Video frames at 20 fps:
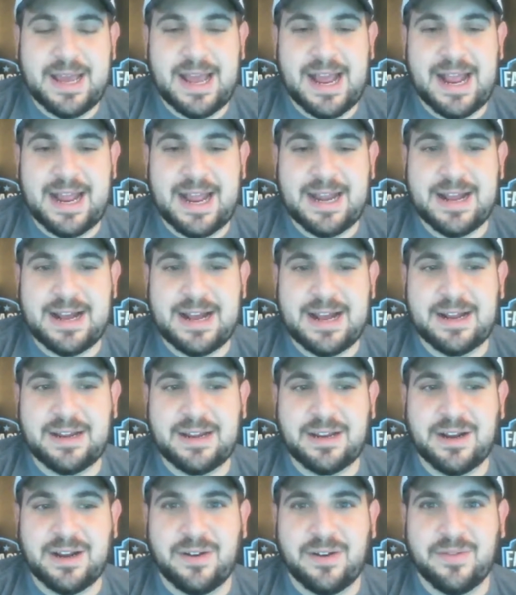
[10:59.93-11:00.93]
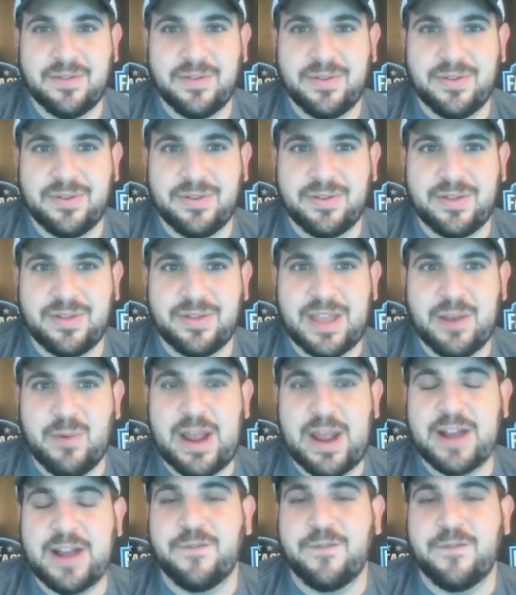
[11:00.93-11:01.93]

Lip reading: And, they ranked